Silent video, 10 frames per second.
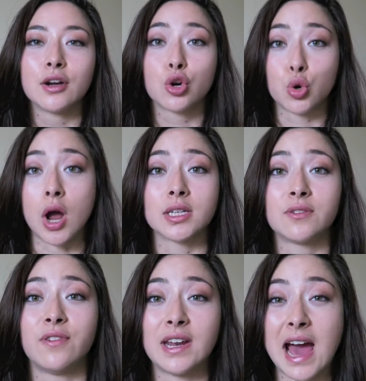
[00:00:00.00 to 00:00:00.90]

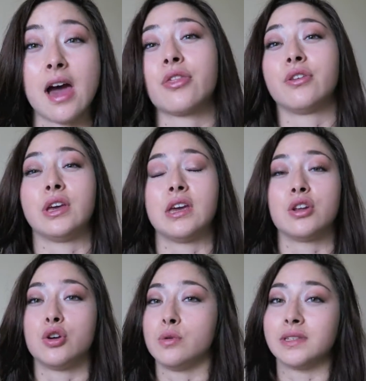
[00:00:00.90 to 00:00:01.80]
CrossFit
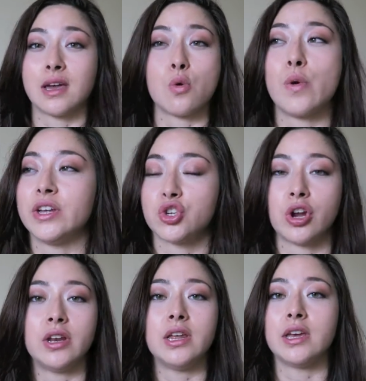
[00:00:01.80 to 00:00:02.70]
athlete who is like weight
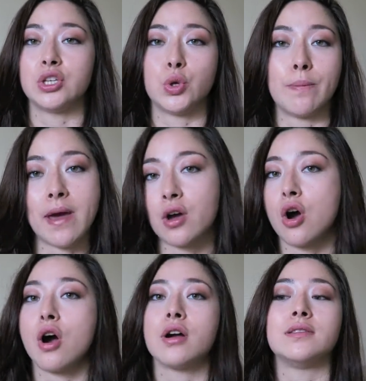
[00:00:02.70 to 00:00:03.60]
training and doing
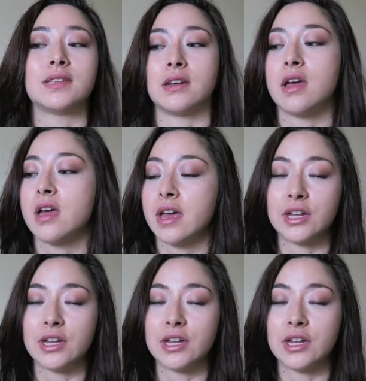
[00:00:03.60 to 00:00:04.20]
metcons and